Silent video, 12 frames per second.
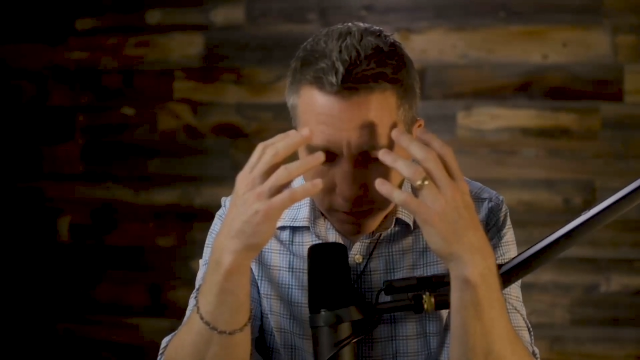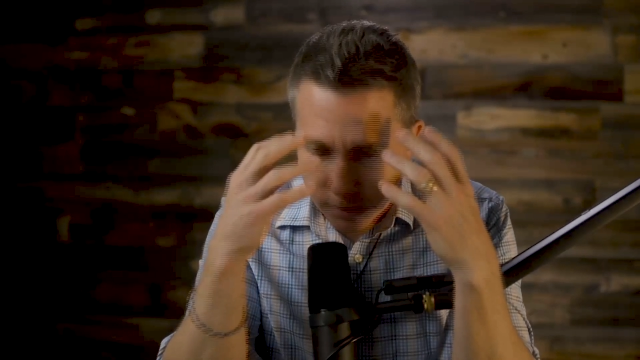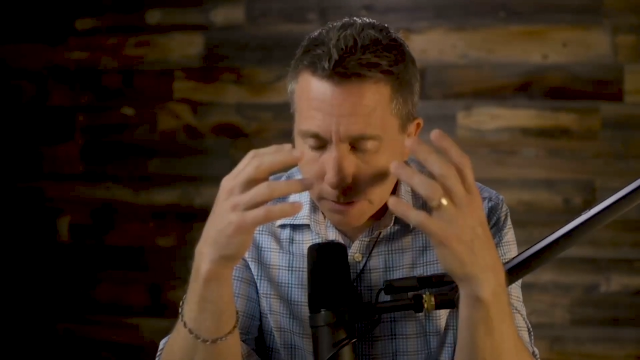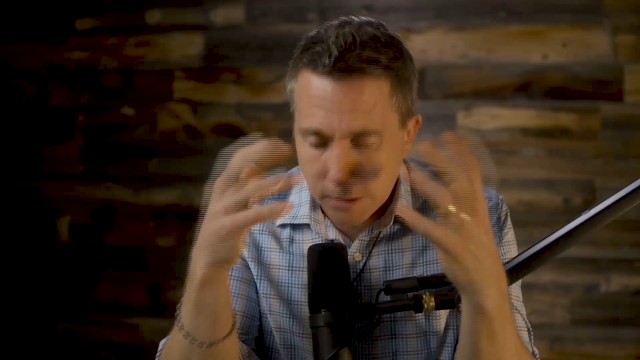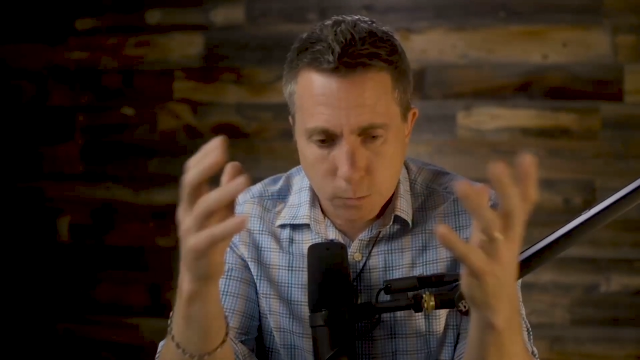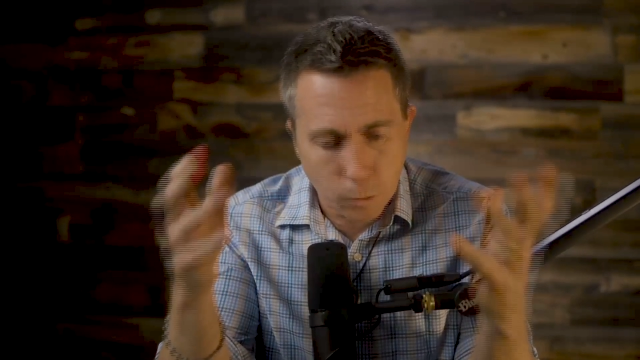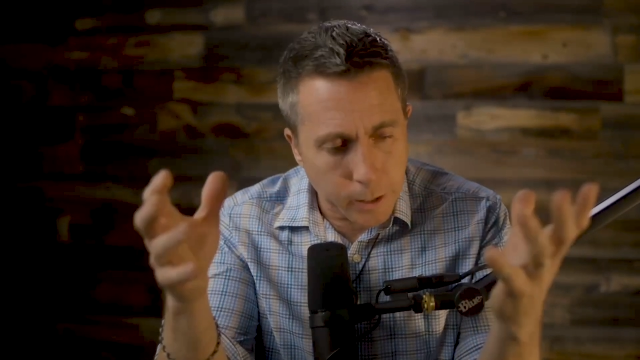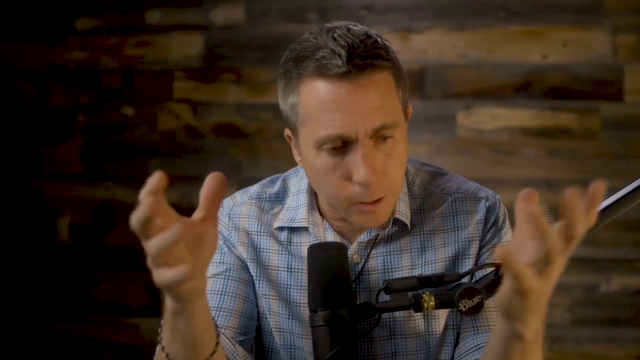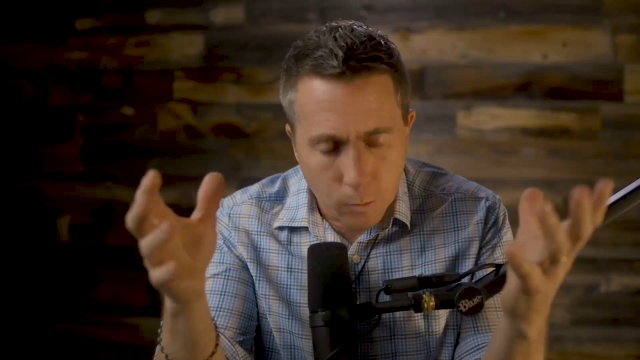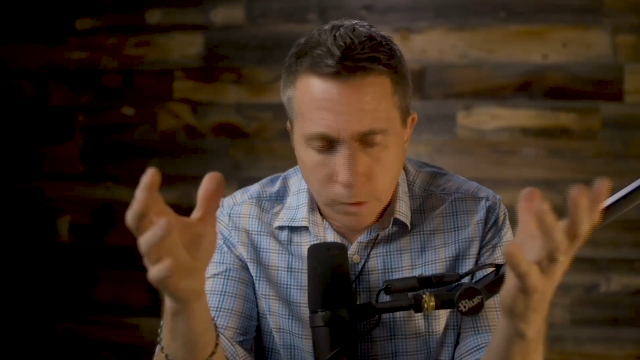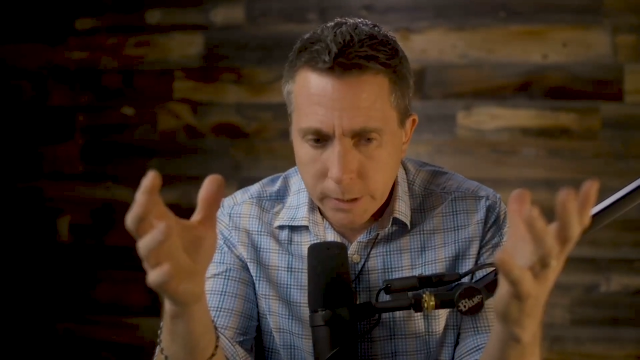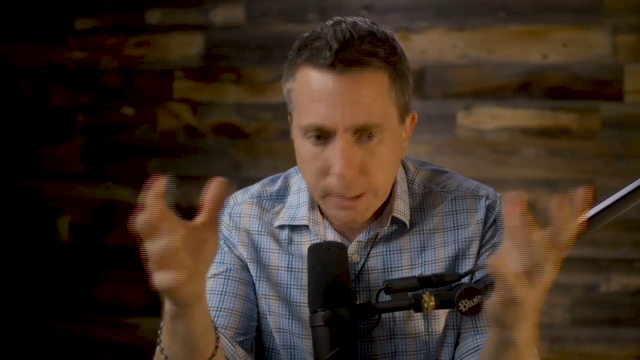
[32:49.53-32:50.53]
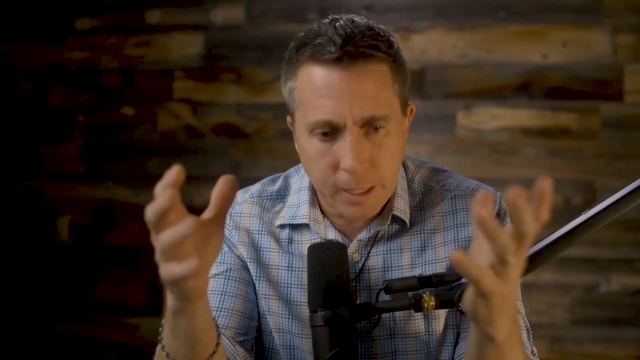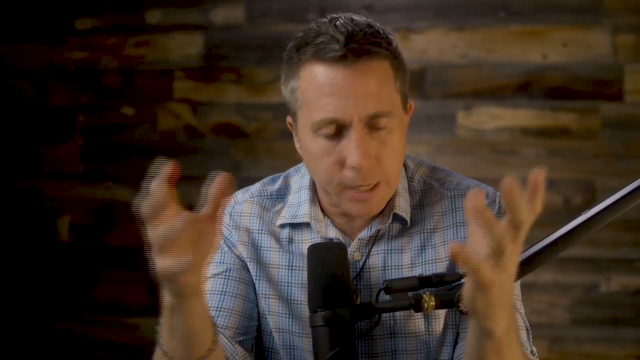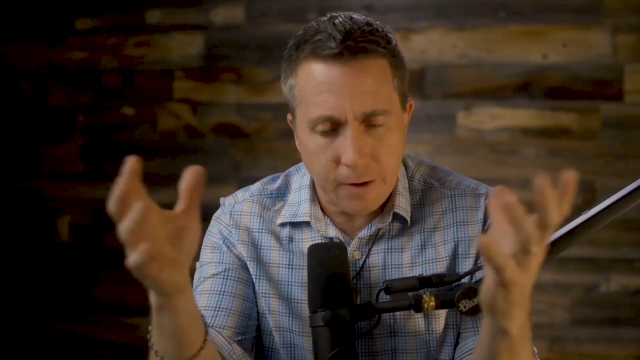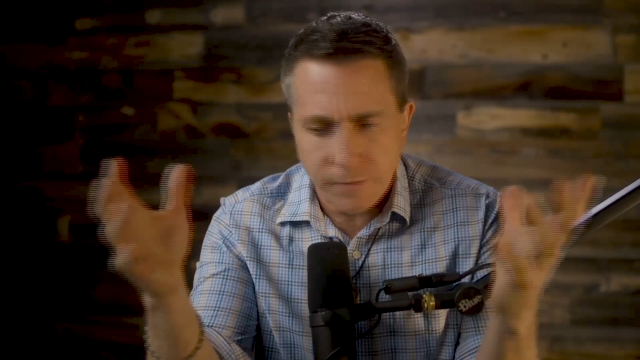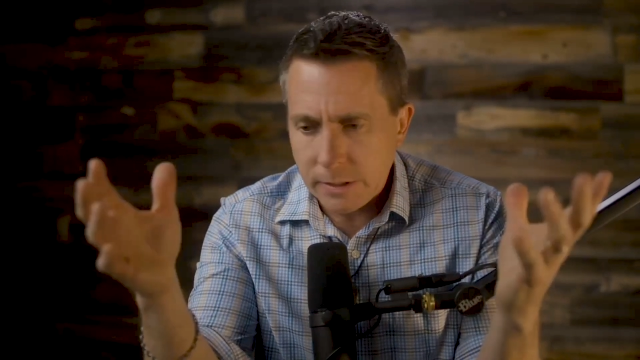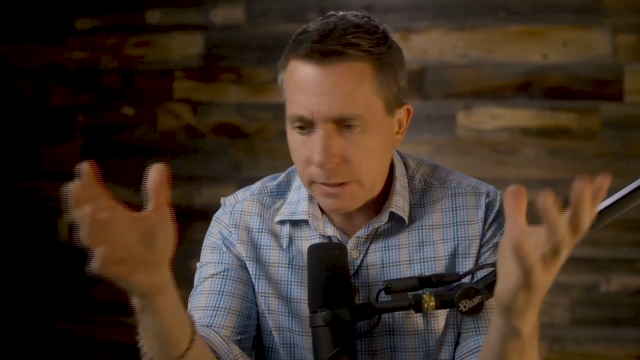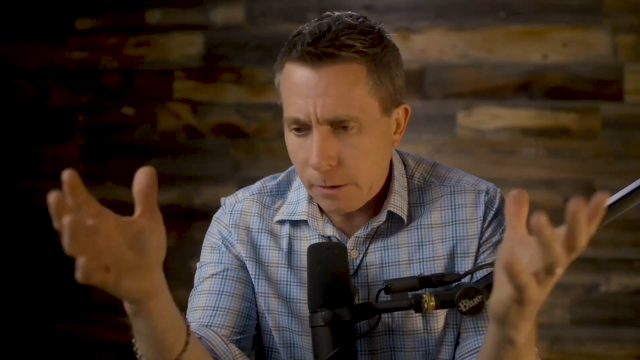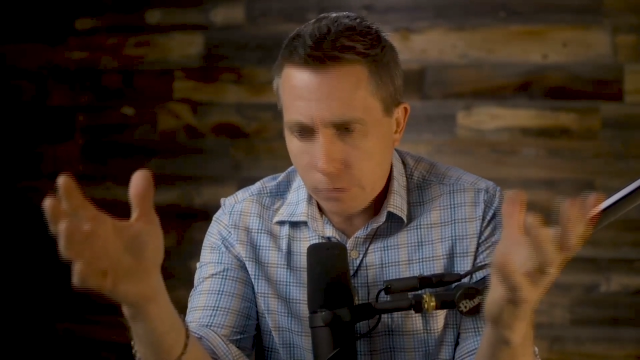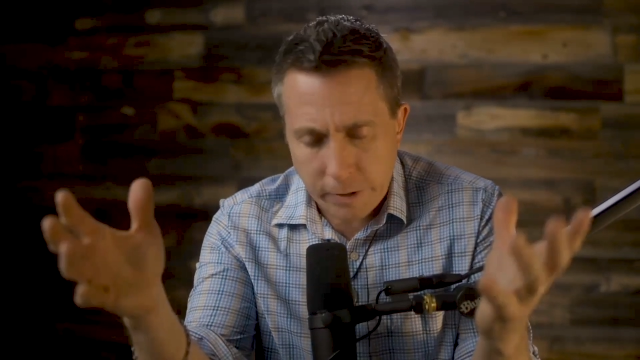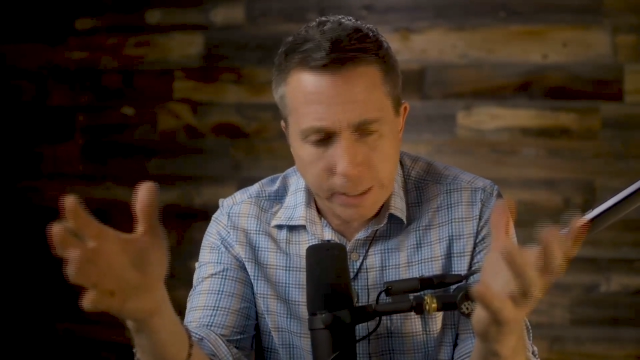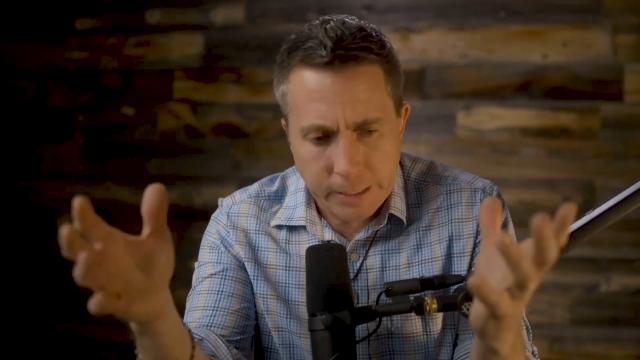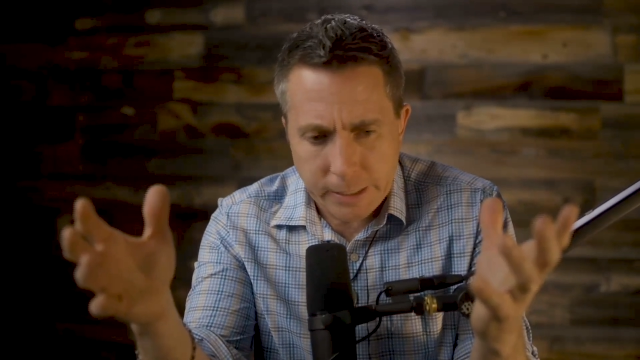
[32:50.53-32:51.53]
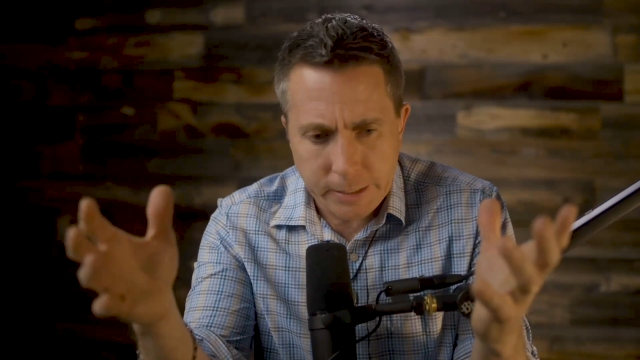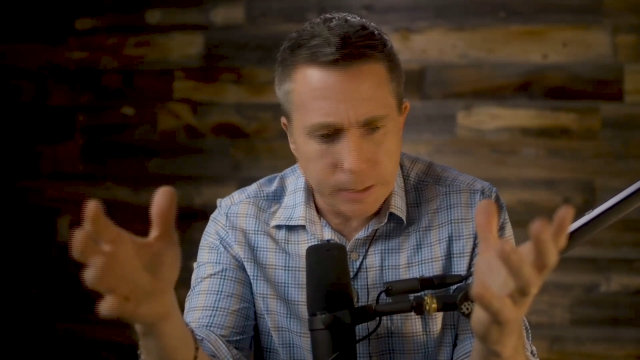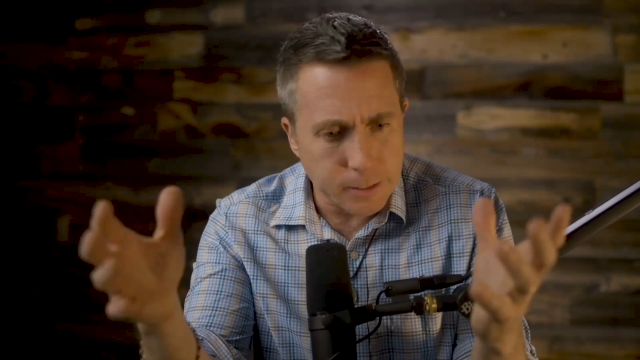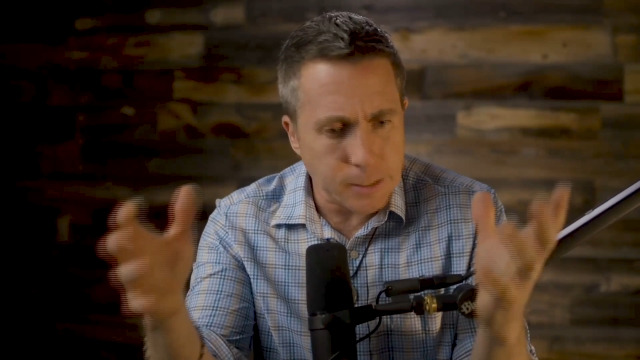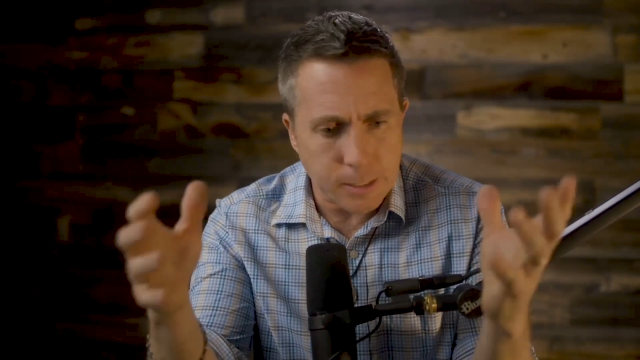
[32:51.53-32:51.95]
my son's wedding one day and having little grandkids,